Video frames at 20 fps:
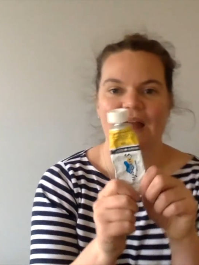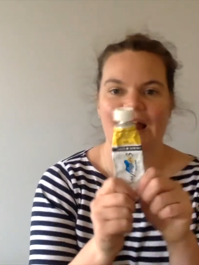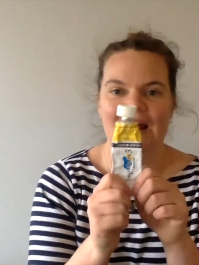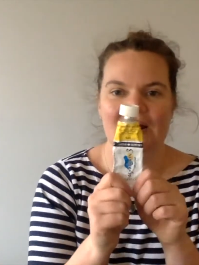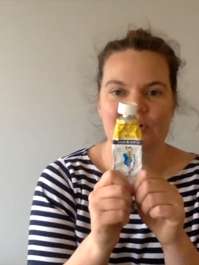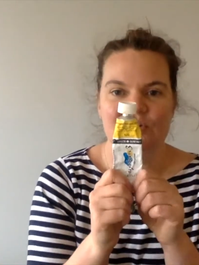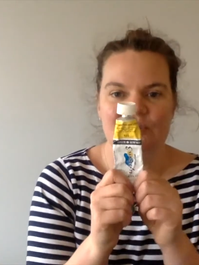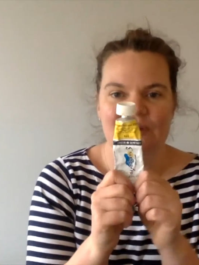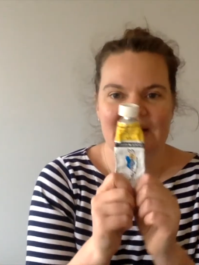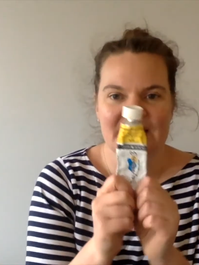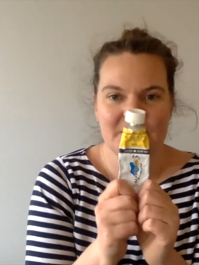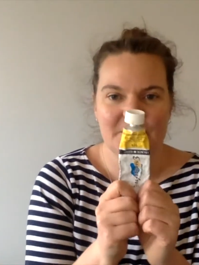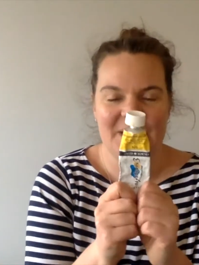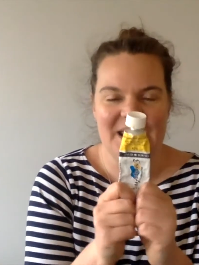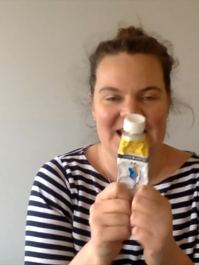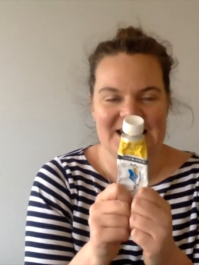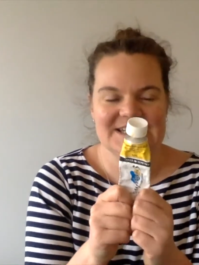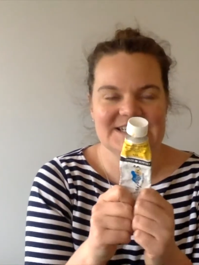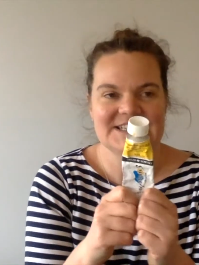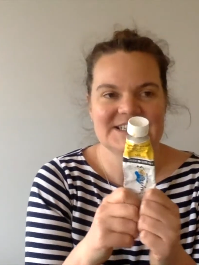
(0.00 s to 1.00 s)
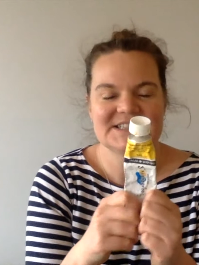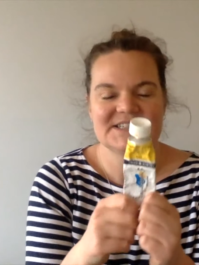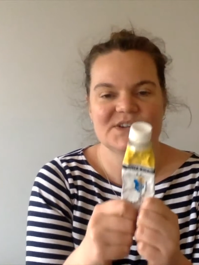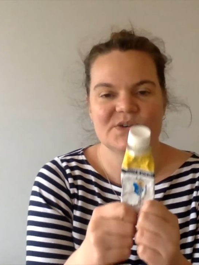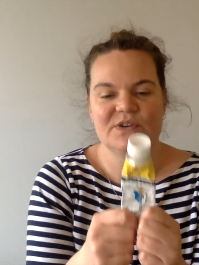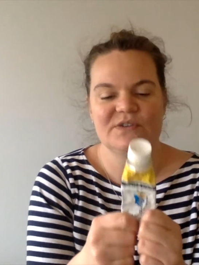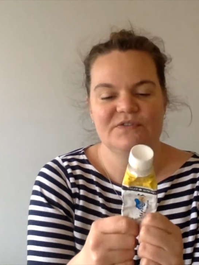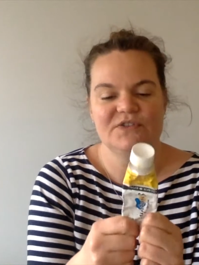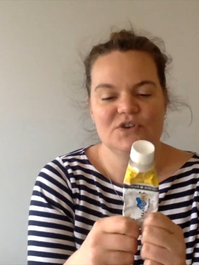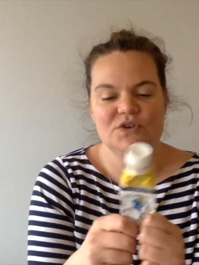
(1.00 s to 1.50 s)
acrylic paint.
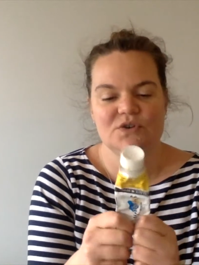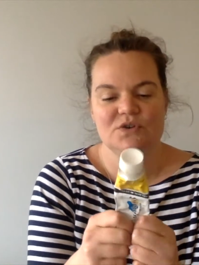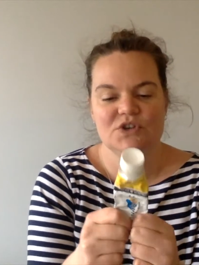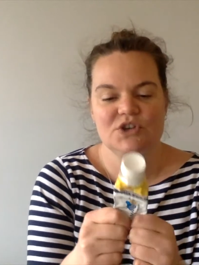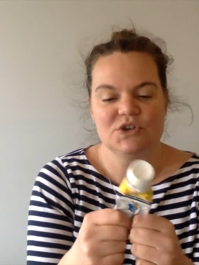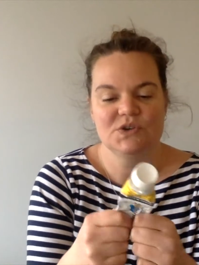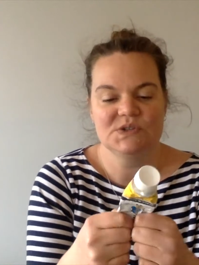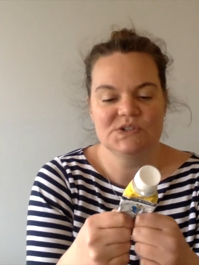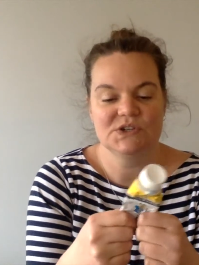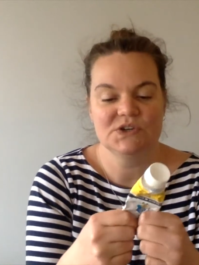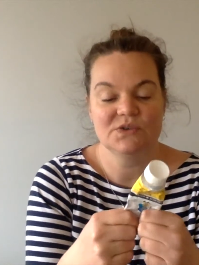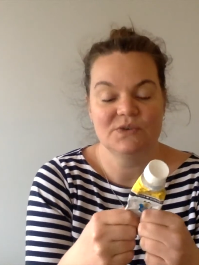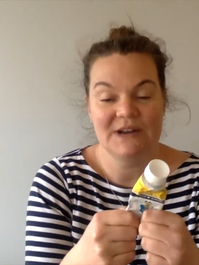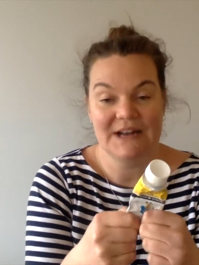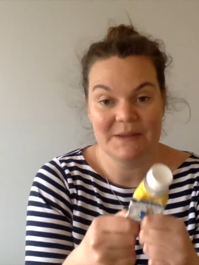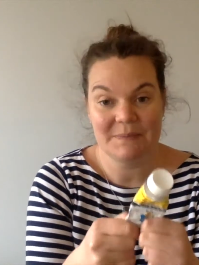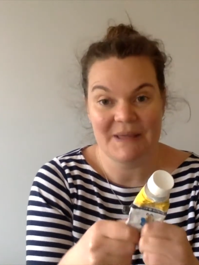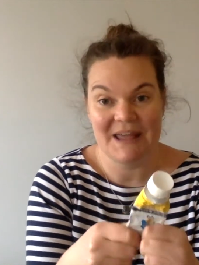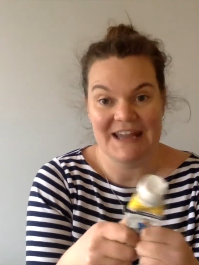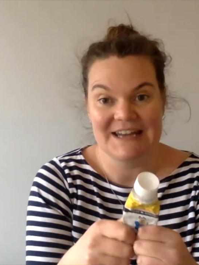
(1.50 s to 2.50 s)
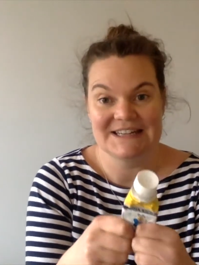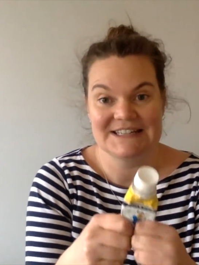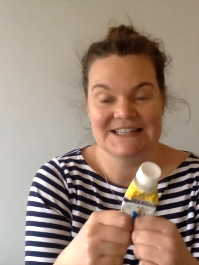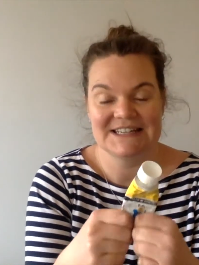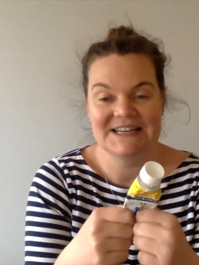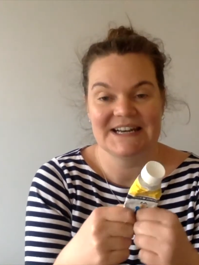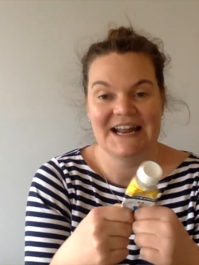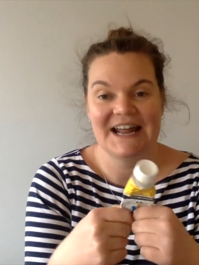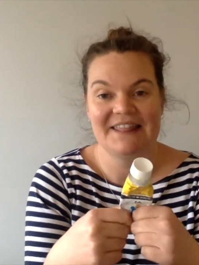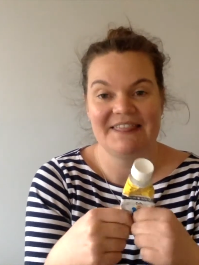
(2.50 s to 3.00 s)
So if you use acrylic
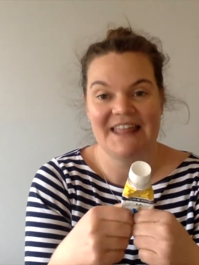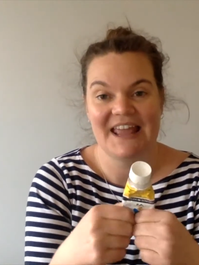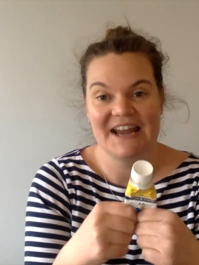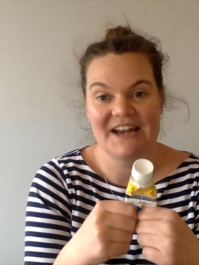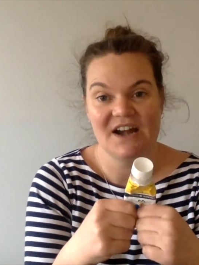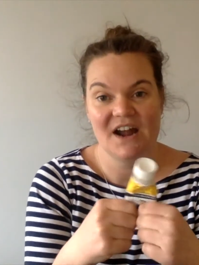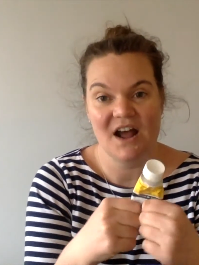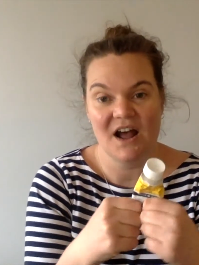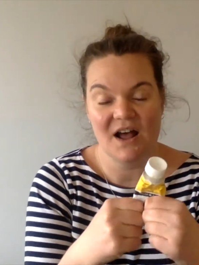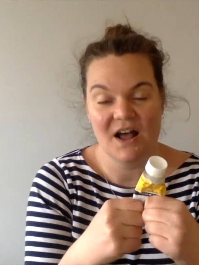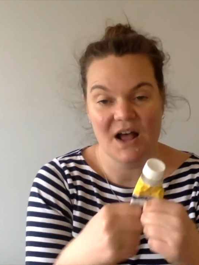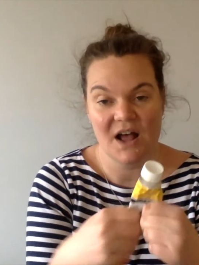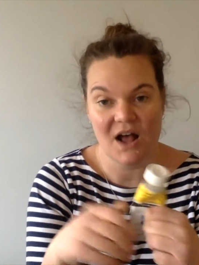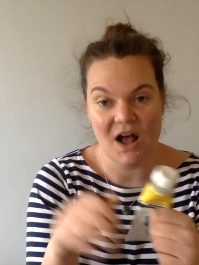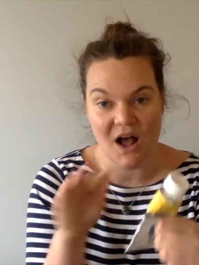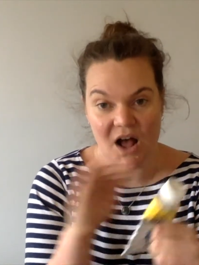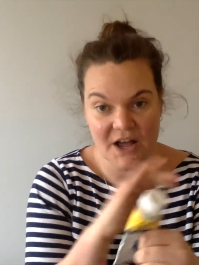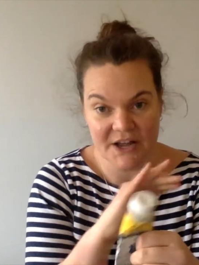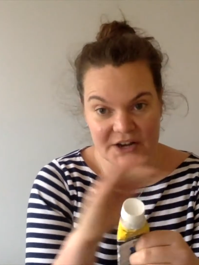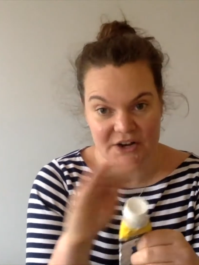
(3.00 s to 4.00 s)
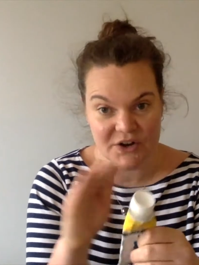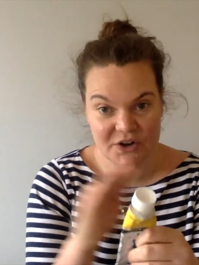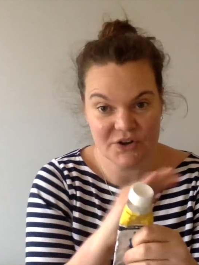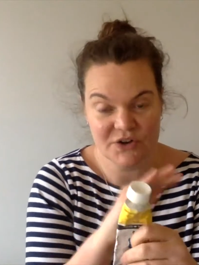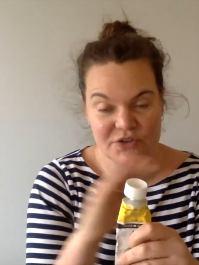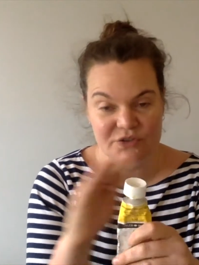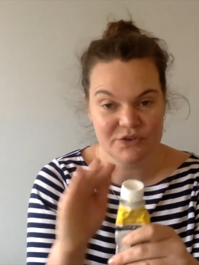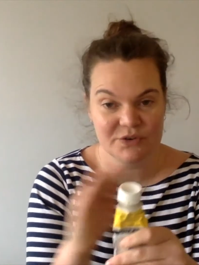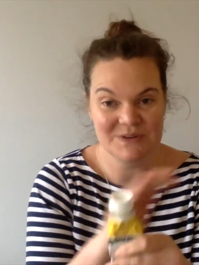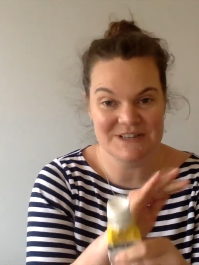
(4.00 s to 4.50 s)
paint and then
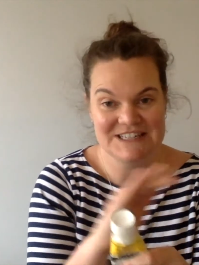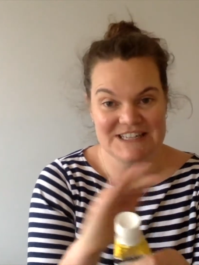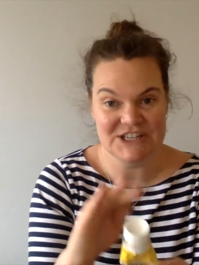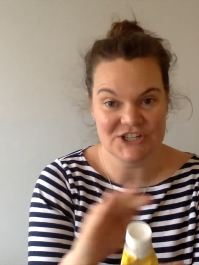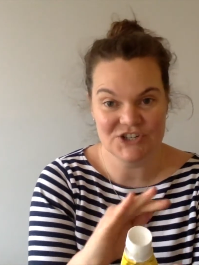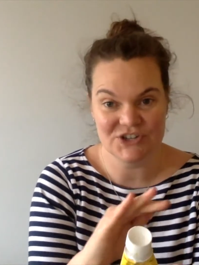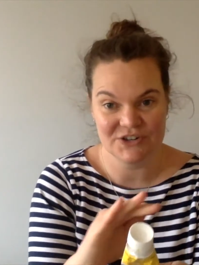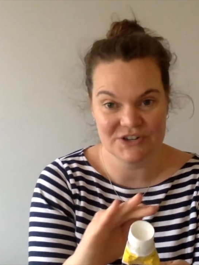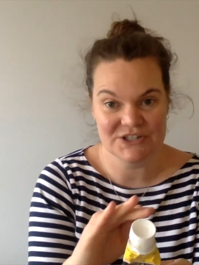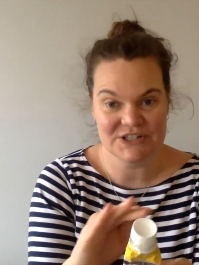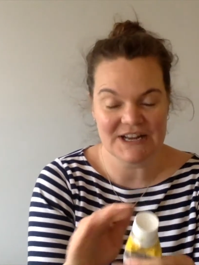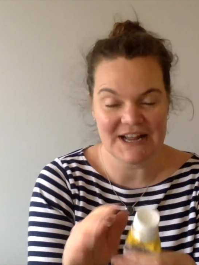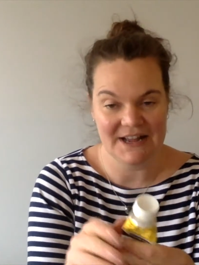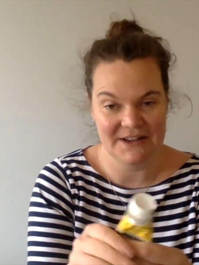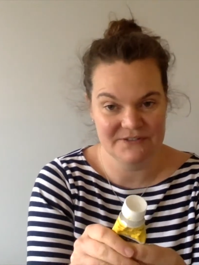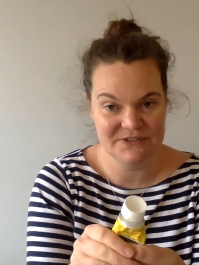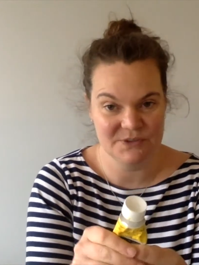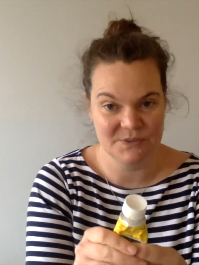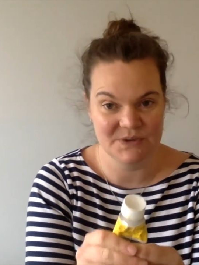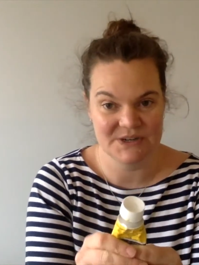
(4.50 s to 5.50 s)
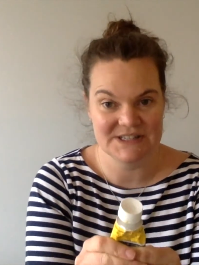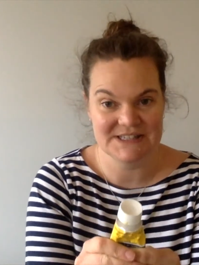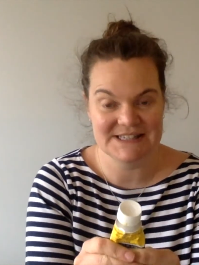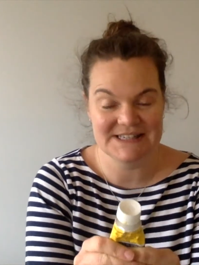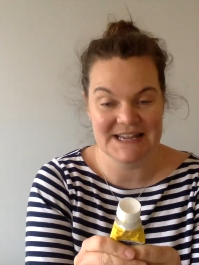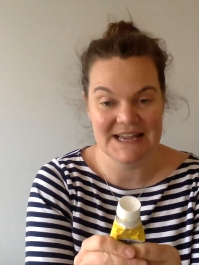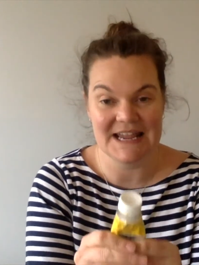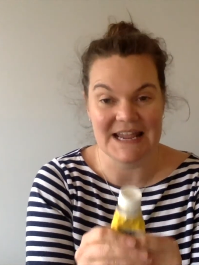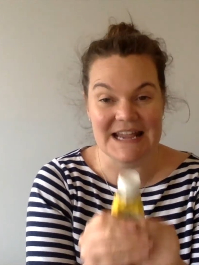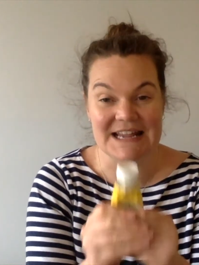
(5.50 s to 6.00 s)
iron through a t-shirt
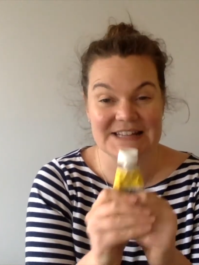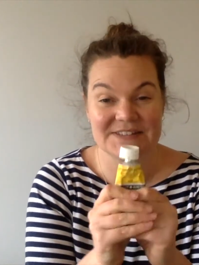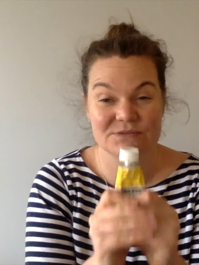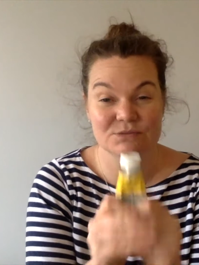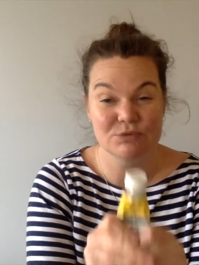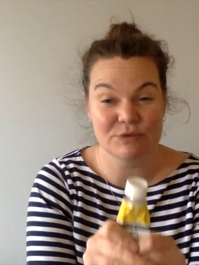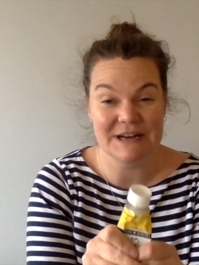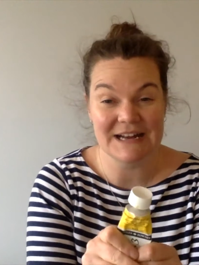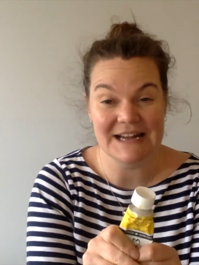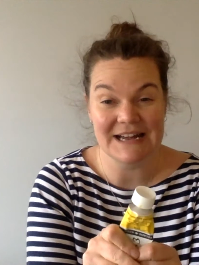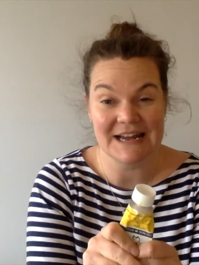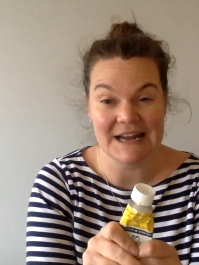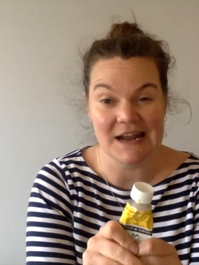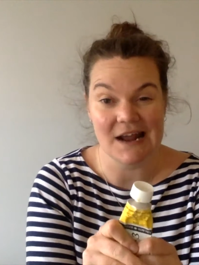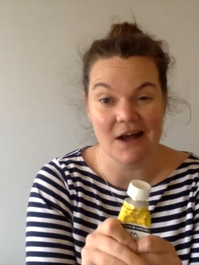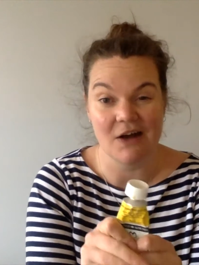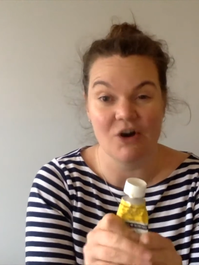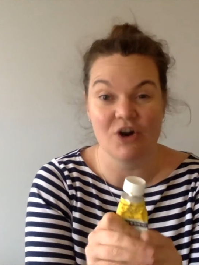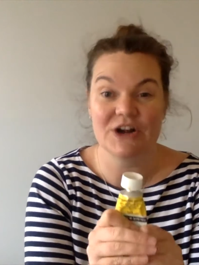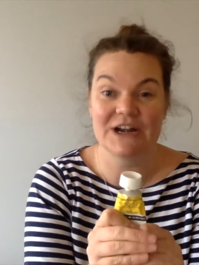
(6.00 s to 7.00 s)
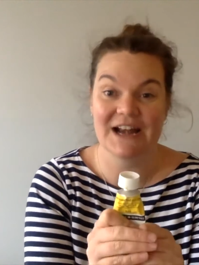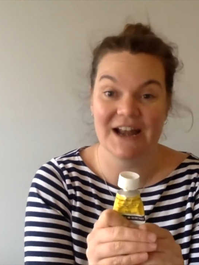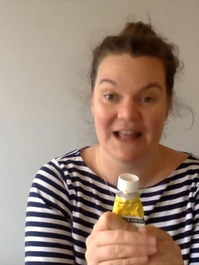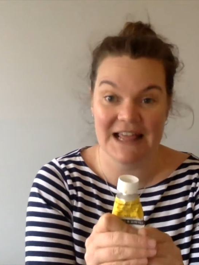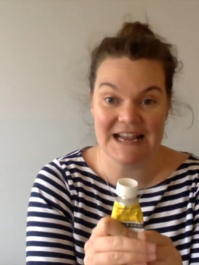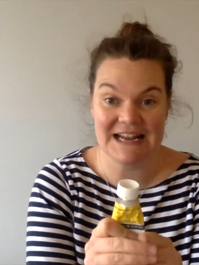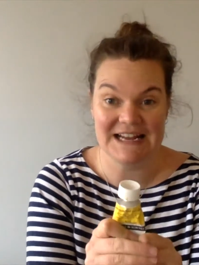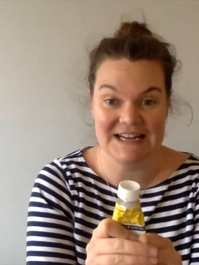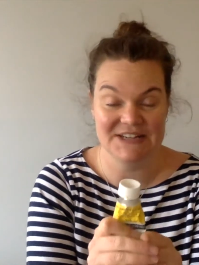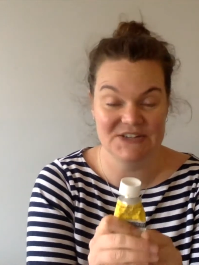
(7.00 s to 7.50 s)
afterwards, it's really
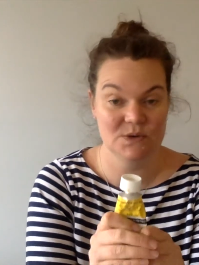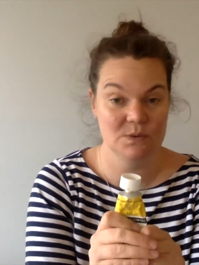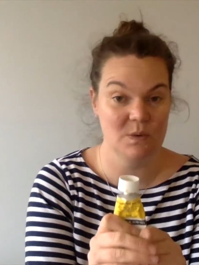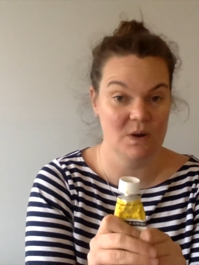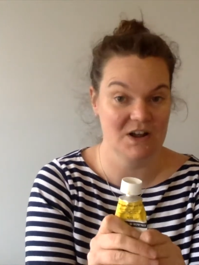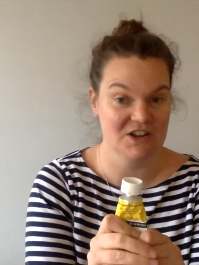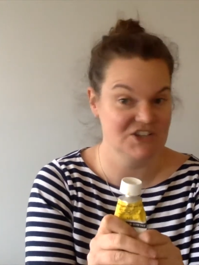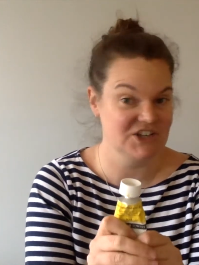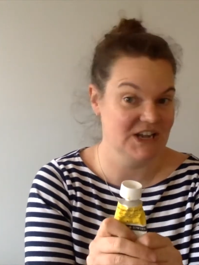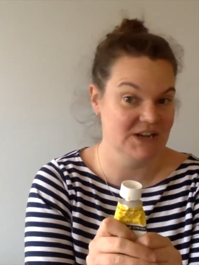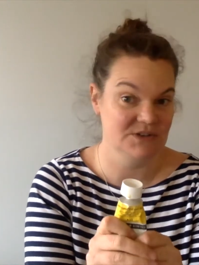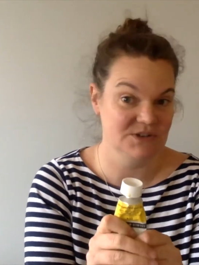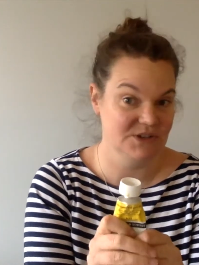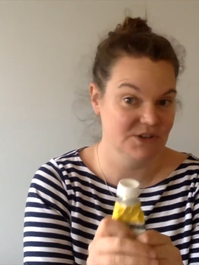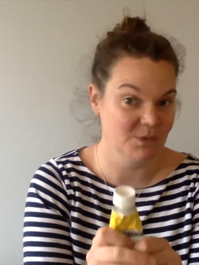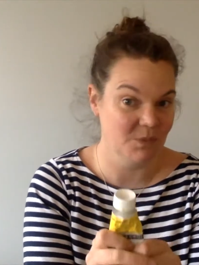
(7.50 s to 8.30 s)
unlikely to wash out in the